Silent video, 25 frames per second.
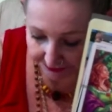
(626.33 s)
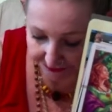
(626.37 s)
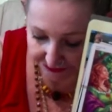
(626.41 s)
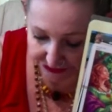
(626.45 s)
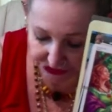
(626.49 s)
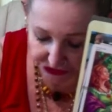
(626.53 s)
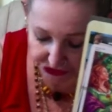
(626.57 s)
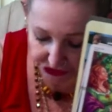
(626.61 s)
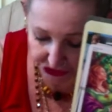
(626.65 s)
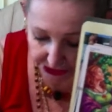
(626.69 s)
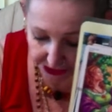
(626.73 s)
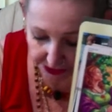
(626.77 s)

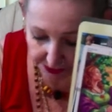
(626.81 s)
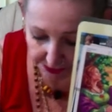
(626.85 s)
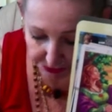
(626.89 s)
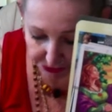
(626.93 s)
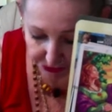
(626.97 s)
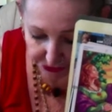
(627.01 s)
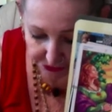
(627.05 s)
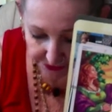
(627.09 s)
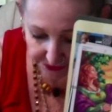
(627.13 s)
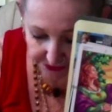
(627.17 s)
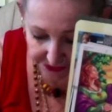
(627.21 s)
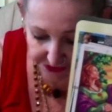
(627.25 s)
It's going to
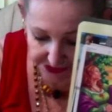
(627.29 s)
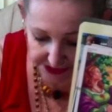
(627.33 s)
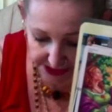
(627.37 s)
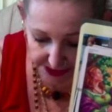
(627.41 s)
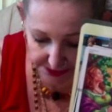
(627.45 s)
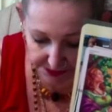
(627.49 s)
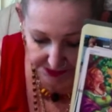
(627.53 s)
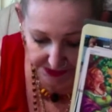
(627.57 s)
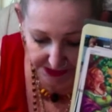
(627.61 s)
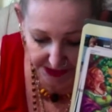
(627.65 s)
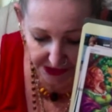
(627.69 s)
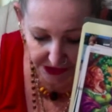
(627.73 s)
birth
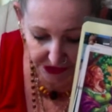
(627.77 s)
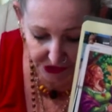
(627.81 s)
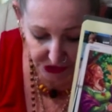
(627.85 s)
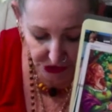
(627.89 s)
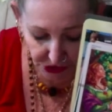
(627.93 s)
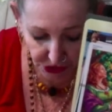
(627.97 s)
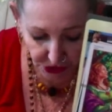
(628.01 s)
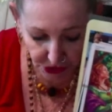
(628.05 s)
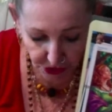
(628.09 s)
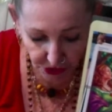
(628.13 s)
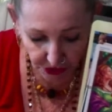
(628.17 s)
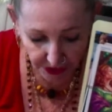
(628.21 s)
something
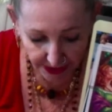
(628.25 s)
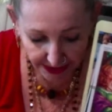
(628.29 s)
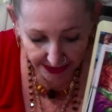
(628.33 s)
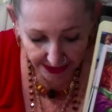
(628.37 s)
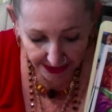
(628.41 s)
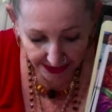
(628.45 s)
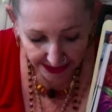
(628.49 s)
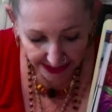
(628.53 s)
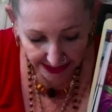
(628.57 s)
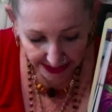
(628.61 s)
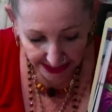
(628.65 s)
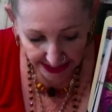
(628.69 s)
new,
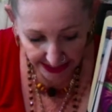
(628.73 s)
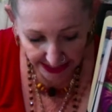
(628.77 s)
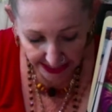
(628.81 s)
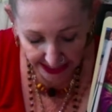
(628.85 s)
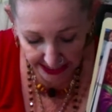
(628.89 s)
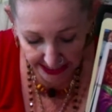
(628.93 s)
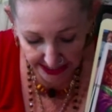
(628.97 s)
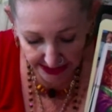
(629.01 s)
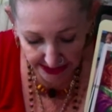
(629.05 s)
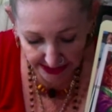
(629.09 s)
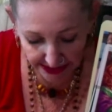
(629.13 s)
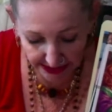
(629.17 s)

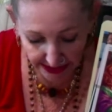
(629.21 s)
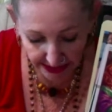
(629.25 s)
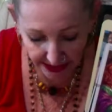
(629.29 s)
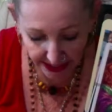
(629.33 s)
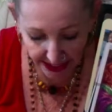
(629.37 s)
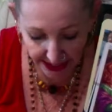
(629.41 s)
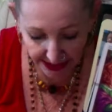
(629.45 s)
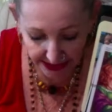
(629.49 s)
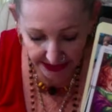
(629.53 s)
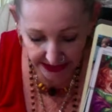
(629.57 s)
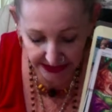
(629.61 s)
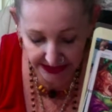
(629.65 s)
and then
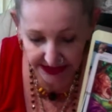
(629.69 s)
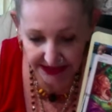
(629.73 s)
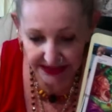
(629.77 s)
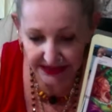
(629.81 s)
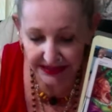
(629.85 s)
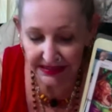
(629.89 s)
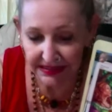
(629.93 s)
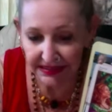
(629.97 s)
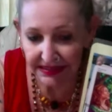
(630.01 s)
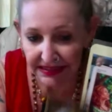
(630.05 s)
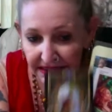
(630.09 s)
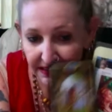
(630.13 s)
I can
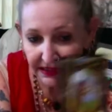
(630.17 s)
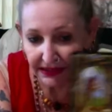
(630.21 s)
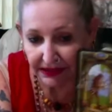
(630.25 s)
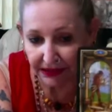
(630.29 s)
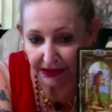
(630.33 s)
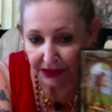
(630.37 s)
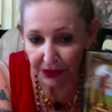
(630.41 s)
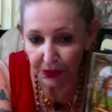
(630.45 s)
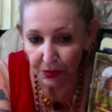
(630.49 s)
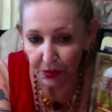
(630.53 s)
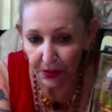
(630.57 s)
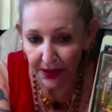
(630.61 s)

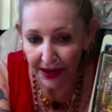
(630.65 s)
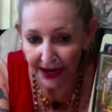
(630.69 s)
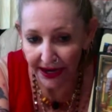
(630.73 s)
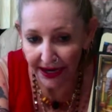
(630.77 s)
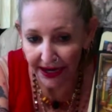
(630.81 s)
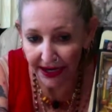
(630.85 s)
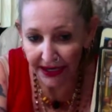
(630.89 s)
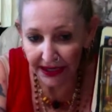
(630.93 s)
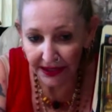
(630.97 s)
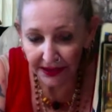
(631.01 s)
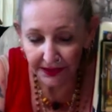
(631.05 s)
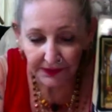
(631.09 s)
steal
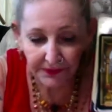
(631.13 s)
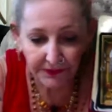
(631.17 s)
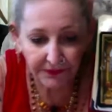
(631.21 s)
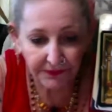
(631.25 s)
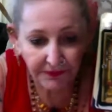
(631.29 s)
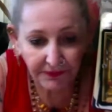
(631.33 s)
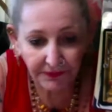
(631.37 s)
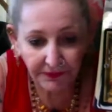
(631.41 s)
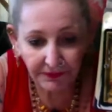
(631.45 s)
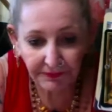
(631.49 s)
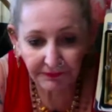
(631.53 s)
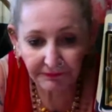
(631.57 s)
away
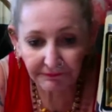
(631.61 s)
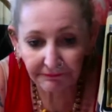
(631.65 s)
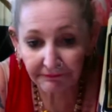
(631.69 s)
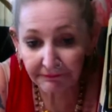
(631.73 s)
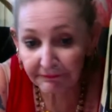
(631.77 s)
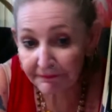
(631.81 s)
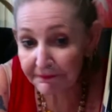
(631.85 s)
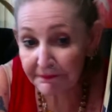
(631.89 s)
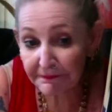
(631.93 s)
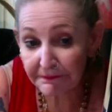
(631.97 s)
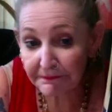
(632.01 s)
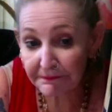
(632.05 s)

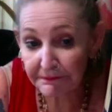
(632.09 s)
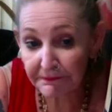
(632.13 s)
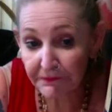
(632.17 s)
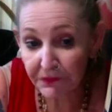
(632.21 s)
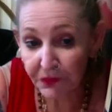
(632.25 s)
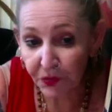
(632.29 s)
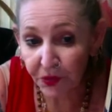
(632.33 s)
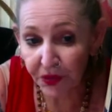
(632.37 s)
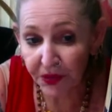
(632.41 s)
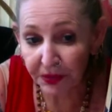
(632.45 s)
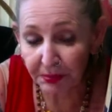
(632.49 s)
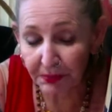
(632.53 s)

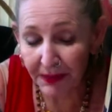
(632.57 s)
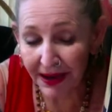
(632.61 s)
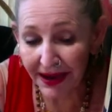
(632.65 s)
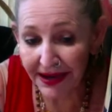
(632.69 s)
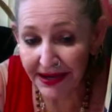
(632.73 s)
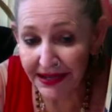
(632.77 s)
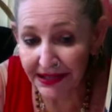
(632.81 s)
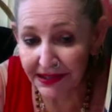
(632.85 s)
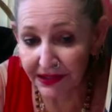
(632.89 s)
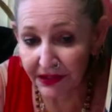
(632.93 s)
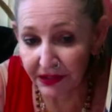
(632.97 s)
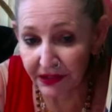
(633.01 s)
with my
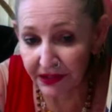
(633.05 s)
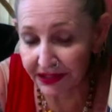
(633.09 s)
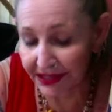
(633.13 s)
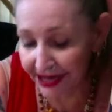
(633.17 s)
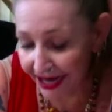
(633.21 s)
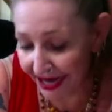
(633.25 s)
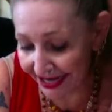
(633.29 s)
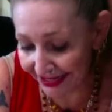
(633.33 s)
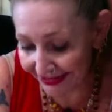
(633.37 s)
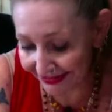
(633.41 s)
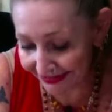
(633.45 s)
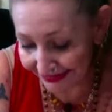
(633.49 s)
ill
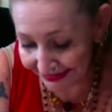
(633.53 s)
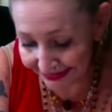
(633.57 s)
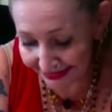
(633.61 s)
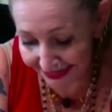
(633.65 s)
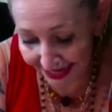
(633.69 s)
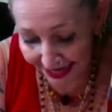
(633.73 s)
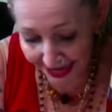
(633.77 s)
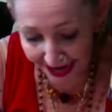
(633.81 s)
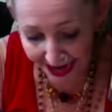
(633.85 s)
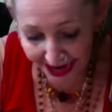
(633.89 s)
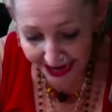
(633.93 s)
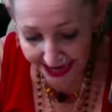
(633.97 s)
gotten
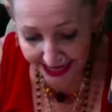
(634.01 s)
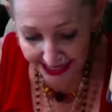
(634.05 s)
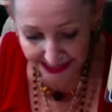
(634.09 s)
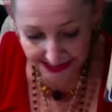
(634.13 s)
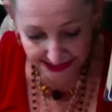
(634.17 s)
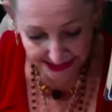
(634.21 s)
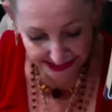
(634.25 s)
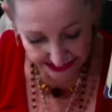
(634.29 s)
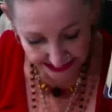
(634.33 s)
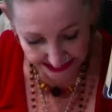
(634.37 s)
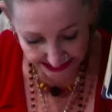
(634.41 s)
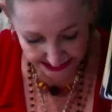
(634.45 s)

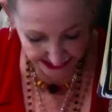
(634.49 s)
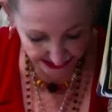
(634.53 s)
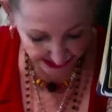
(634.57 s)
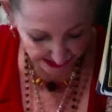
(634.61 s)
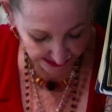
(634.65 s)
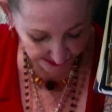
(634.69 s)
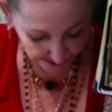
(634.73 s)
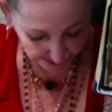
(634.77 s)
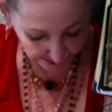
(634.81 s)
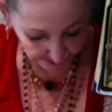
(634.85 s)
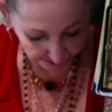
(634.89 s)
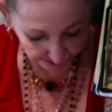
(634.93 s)
gains.
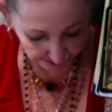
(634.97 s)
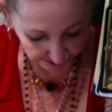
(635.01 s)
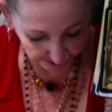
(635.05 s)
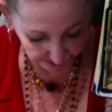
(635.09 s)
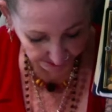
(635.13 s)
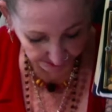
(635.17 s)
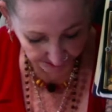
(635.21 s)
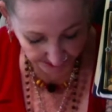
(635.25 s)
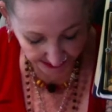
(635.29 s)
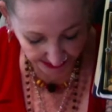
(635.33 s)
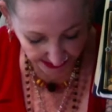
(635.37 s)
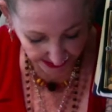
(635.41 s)

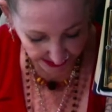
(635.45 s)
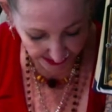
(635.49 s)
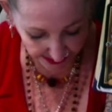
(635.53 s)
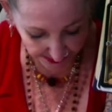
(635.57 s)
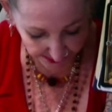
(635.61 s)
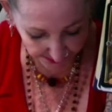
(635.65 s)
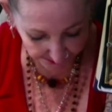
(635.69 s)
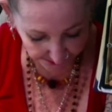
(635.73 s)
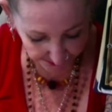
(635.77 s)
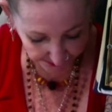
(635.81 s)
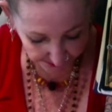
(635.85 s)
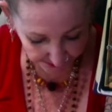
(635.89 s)
Okay?
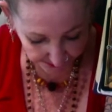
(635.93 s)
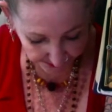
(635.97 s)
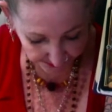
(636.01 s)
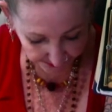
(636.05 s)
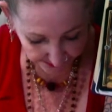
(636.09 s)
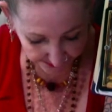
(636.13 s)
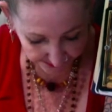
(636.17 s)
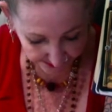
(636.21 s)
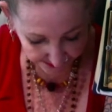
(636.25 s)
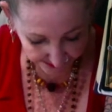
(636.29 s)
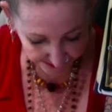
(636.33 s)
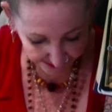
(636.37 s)

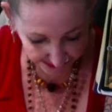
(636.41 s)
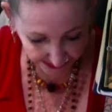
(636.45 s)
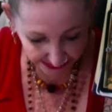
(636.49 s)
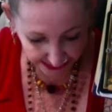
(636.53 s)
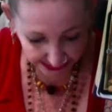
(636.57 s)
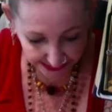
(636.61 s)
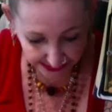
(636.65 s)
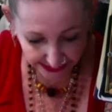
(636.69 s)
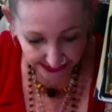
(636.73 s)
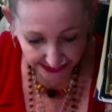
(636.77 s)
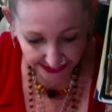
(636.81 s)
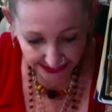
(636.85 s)

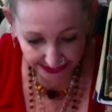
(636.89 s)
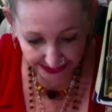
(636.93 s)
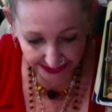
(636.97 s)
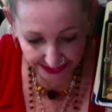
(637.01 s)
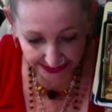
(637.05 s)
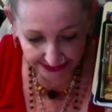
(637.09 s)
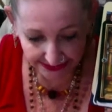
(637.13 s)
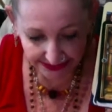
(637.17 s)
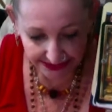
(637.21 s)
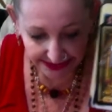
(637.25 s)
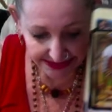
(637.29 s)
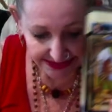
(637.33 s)

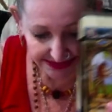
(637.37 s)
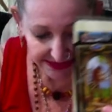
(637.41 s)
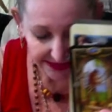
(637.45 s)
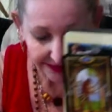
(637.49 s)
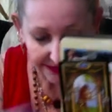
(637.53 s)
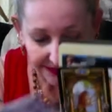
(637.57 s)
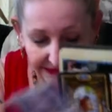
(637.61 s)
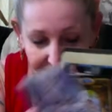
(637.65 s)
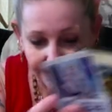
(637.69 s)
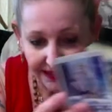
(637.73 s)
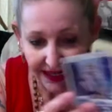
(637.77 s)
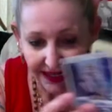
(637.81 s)
and his
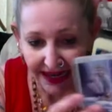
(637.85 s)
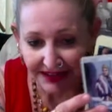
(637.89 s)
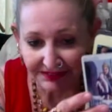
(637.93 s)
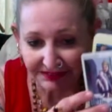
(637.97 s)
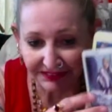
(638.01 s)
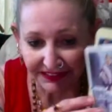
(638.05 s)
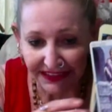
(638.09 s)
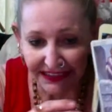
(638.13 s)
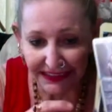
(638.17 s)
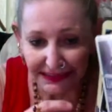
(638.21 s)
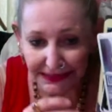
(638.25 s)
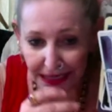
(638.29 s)

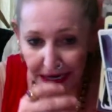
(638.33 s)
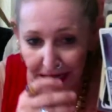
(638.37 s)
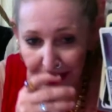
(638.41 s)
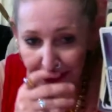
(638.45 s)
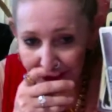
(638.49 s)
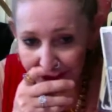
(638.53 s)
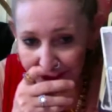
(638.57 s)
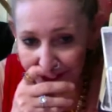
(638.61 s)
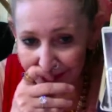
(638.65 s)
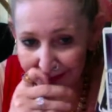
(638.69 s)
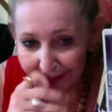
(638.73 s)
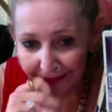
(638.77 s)
lovely
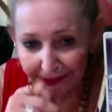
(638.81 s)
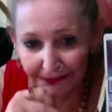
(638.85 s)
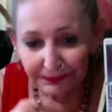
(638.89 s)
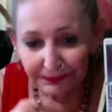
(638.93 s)
daughter,